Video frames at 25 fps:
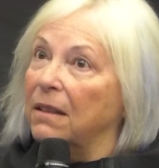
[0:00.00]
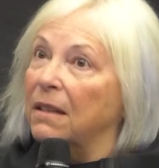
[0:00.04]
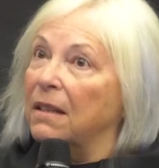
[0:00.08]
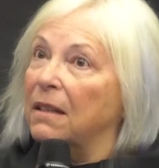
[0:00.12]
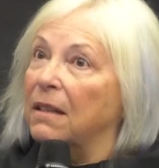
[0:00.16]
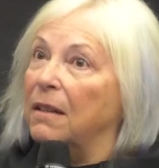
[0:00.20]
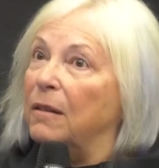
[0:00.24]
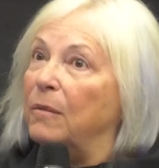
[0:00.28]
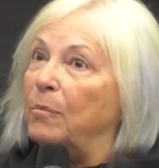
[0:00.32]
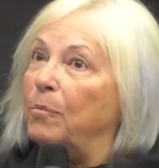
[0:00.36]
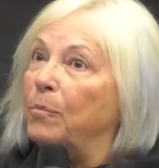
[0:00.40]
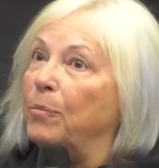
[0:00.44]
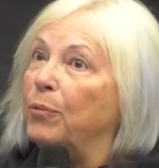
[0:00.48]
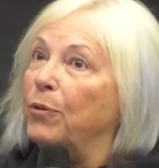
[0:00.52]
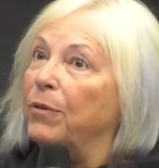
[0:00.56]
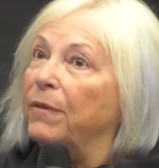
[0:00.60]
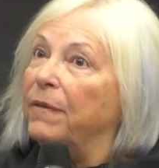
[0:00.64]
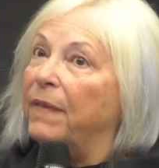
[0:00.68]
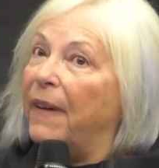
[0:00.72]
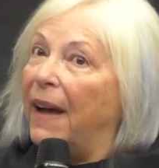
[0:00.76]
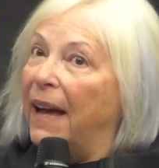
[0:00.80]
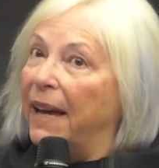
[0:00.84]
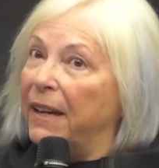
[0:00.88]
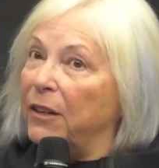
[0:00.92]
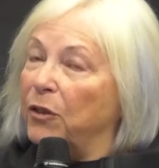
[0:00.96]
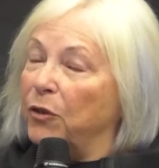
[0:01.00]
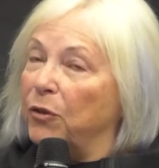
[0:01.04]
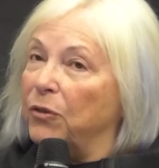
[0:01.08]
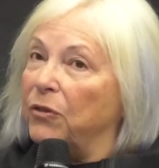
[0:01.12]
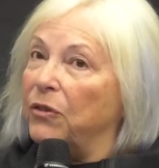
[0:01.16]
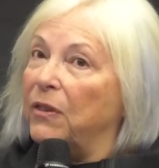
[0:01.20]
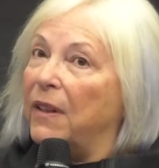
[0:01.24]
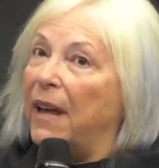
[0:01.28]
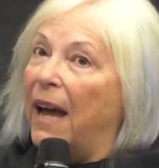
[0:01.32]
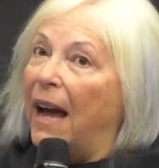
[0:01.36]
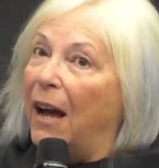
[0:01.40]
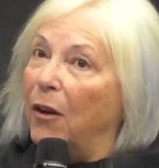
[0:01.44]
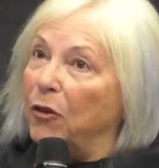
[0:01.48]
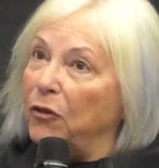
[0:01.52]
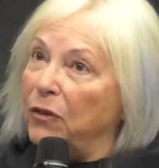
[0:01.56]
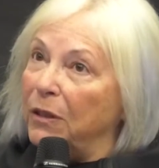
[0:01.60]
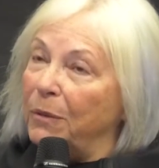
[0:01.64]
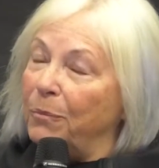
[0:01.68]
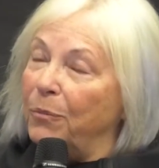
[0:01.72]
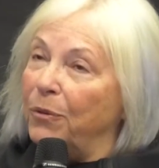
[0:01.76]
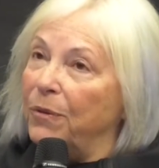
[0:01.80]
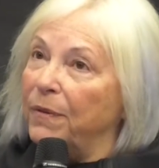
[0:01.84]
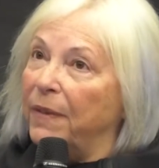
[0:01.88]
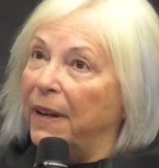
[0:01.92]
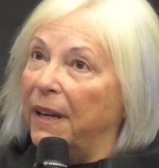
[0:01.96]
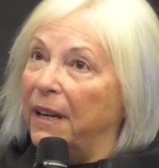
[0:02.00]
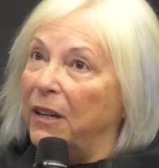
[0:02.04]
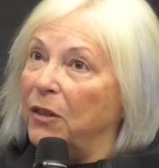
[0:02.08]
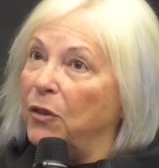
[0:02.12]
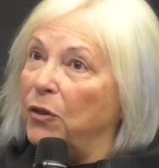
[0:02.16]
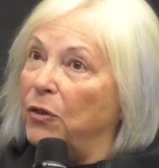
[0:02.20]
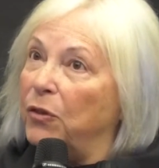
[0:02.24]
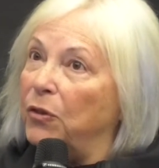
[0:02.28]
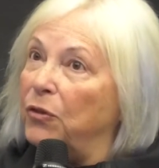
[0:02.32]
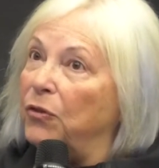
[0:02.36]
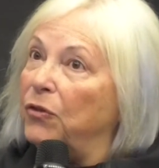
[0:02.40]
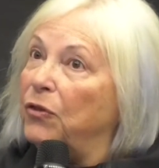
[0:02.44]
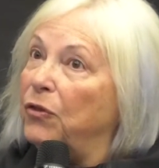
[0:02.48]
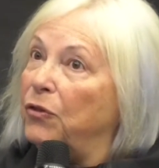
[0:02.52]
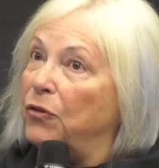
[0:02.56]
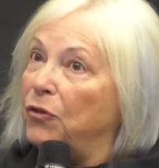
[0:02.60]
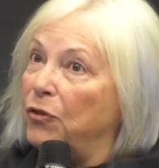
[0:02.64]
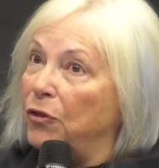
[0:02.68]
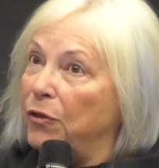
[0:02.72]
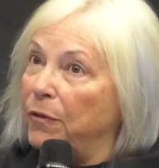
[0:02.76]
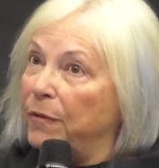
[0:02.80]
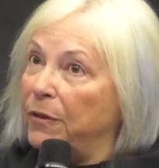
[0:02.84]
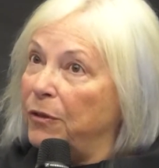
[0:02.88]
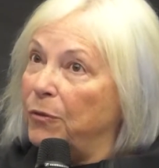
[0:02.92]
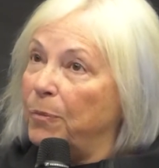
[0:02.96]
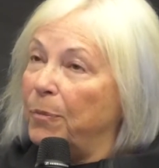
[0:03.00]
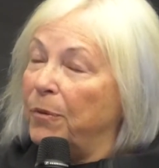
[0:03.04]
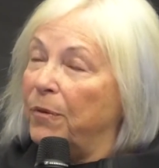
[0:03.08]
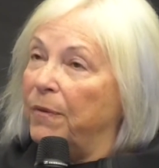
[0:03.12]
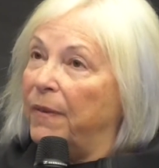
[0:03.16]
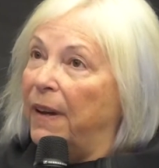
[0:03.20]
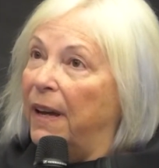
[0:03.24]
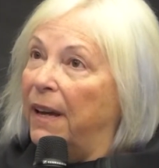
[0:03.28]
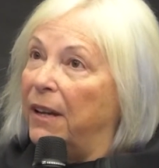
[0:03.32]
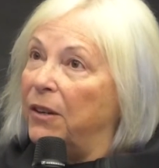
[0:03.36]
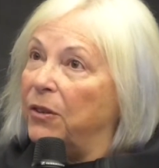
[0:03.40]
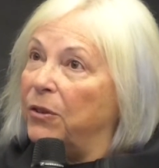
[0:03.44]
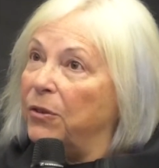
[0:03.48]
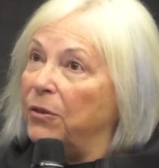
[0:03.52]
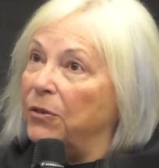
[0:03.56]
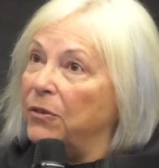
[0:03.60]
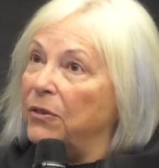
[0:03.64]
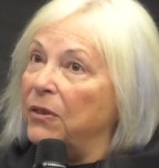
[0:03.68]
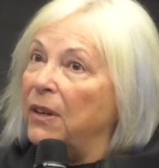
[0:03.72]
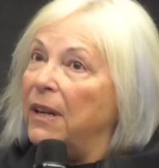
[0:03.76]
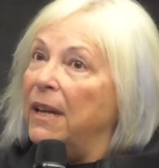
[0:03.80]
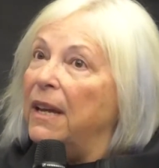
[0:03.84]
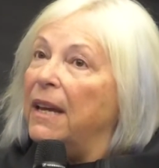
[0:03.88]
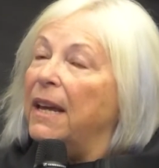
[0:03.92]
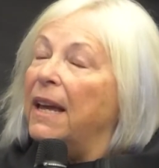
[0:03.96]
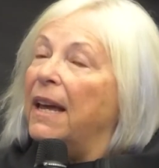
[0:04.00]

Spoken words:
the providers, the housing providers, the service providers,